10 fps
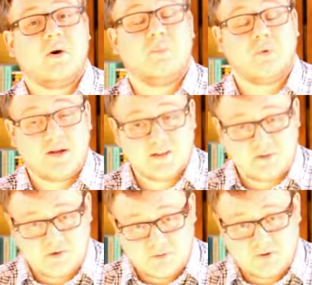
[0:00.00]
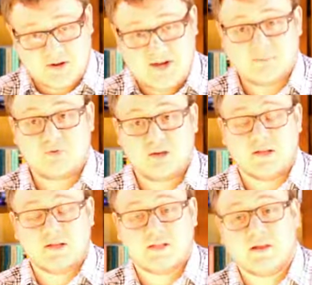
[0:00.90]
appoint their own high
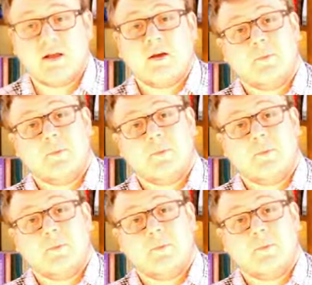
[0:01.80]
priests,